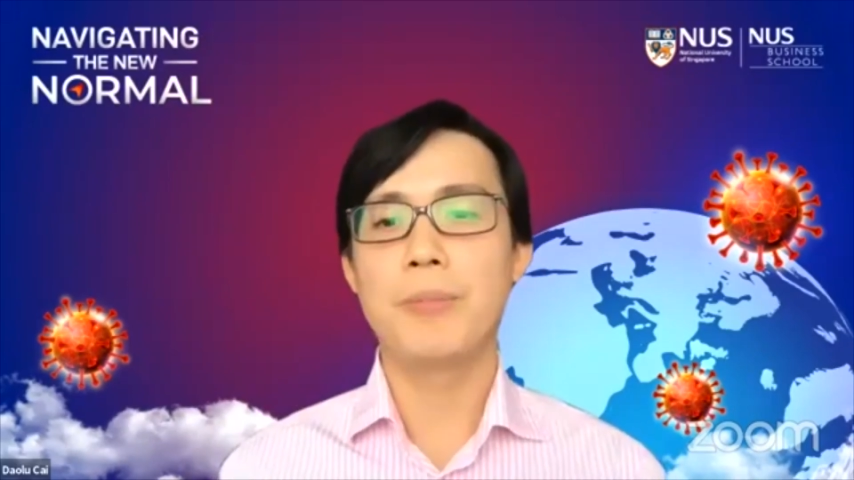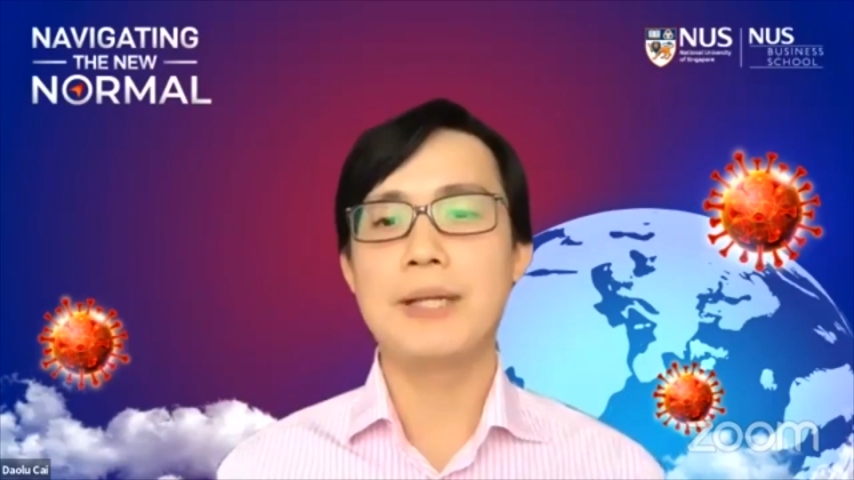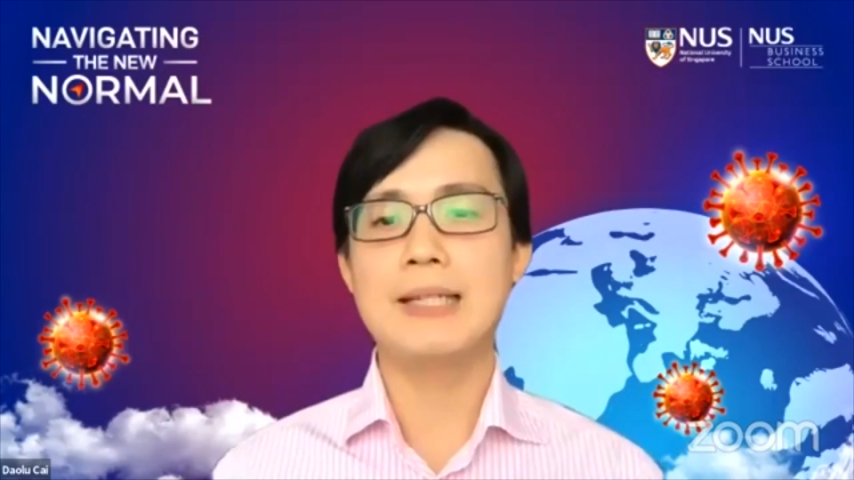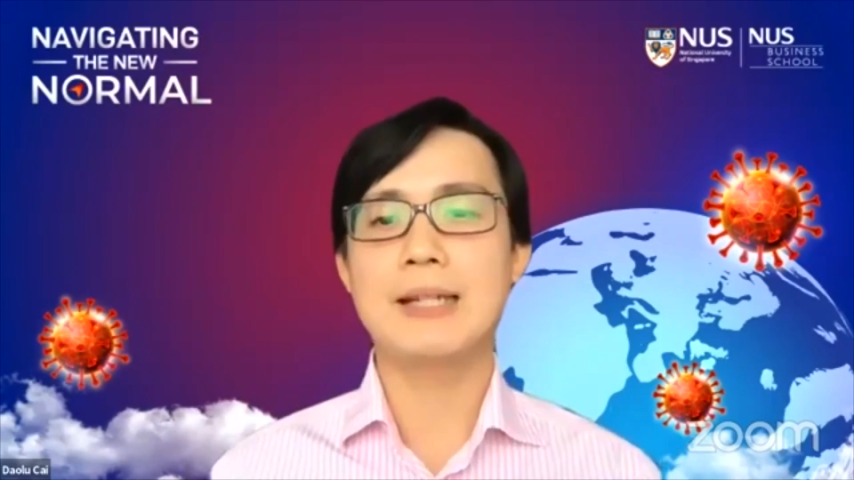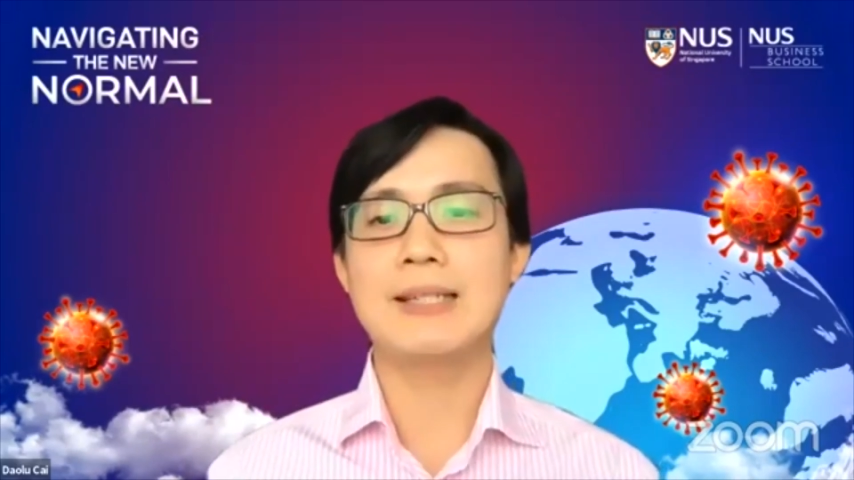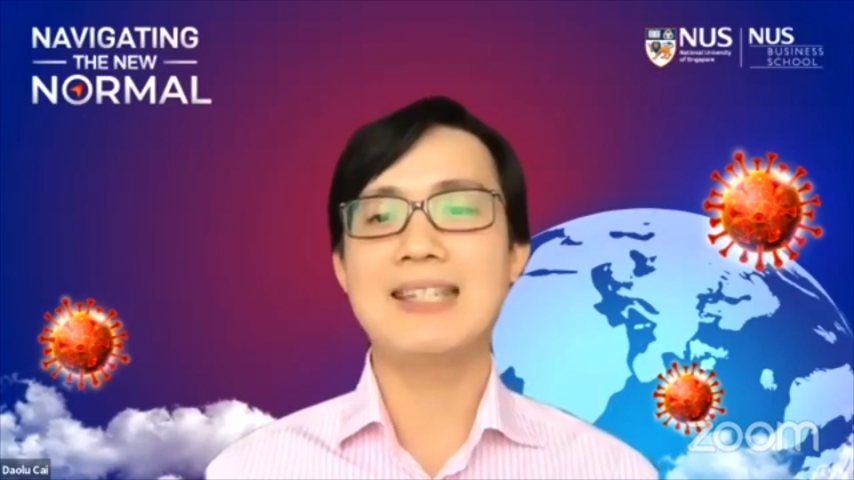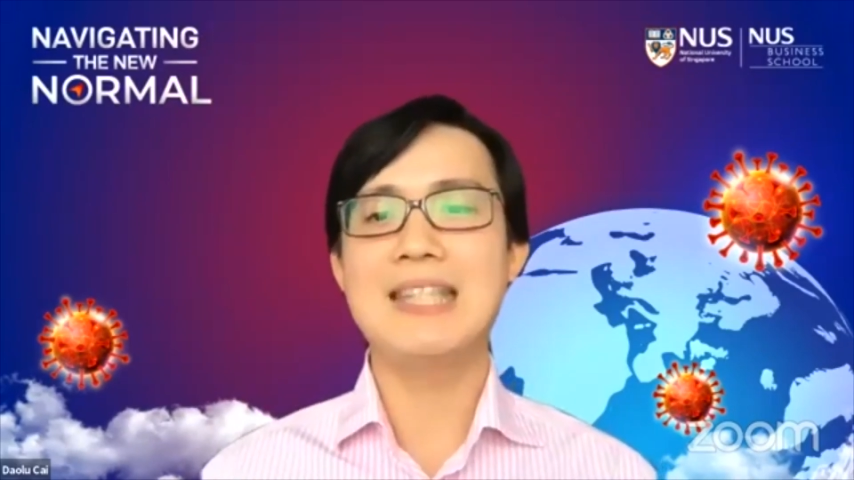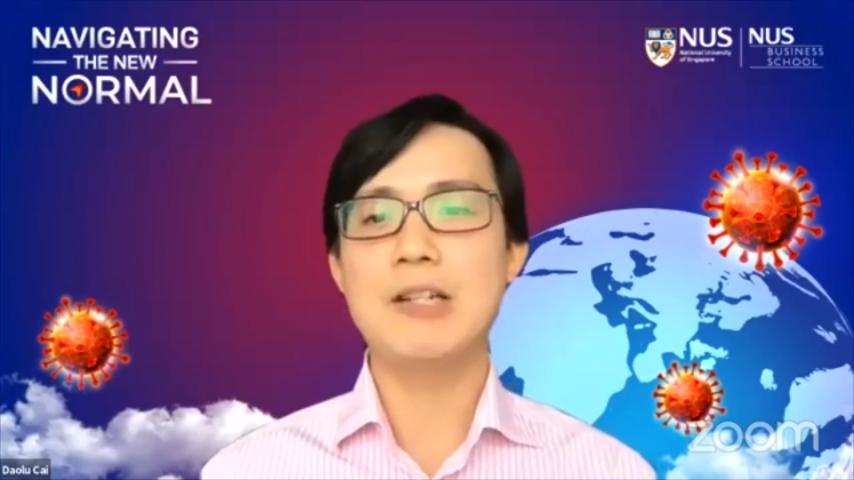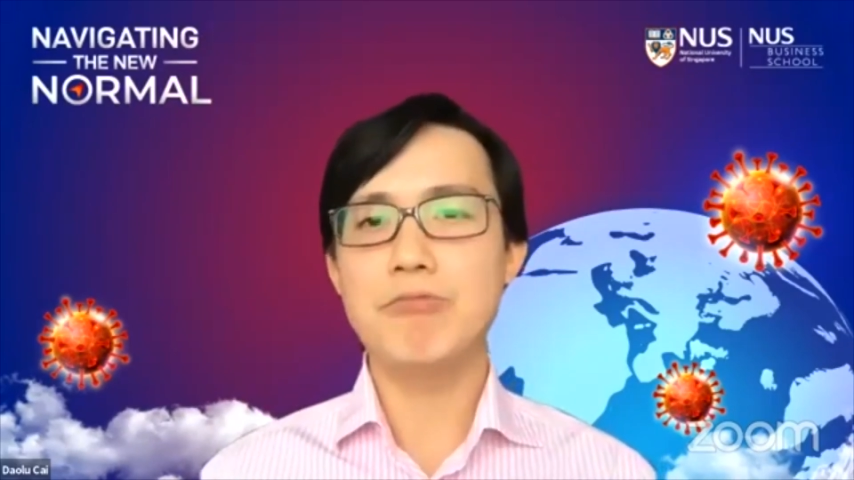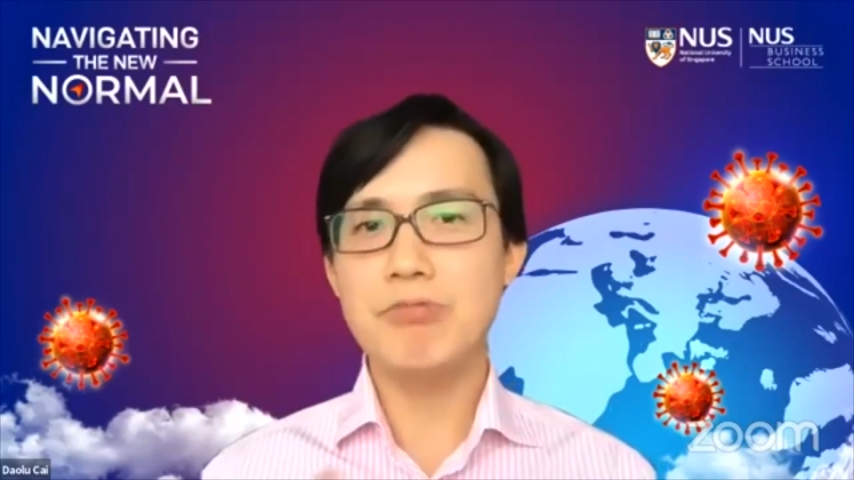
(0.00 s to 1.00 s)
discussing the
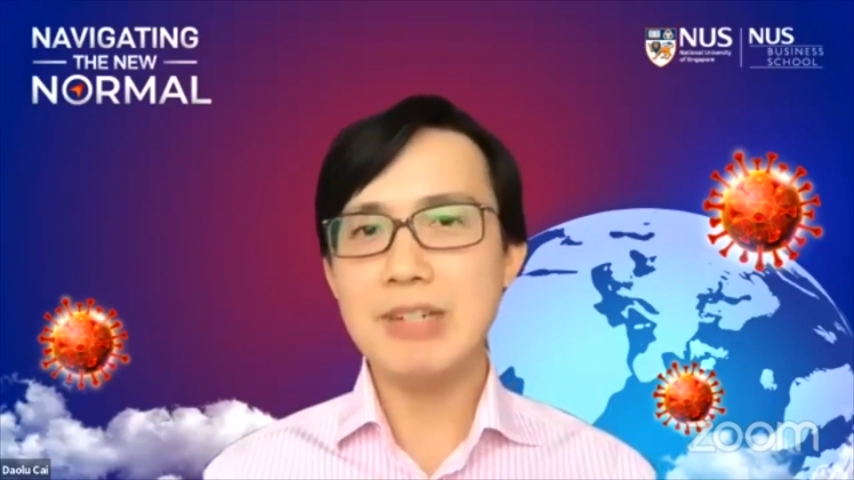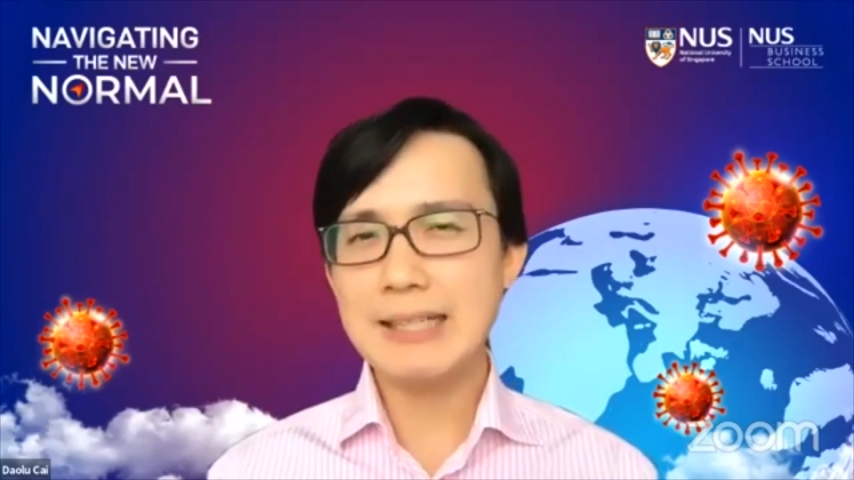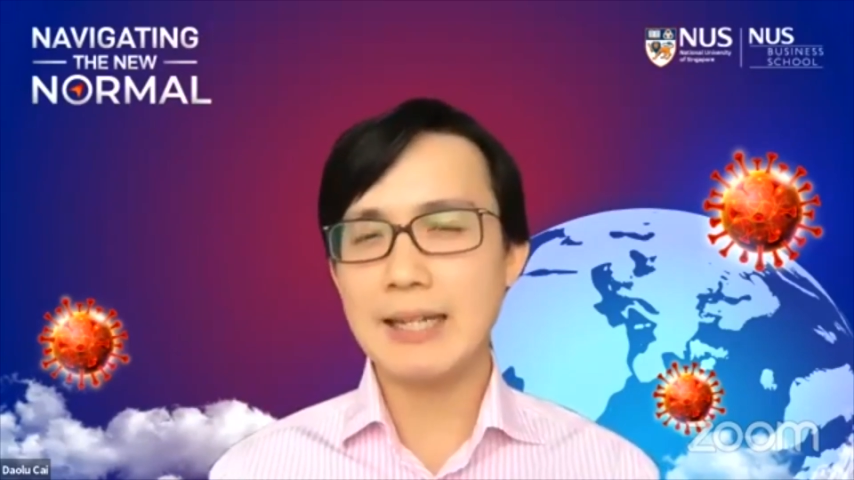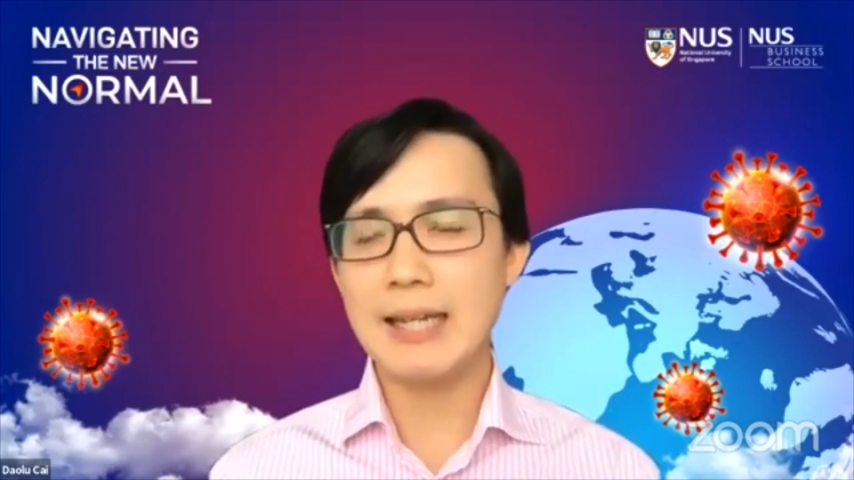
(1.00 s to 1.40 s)
risk in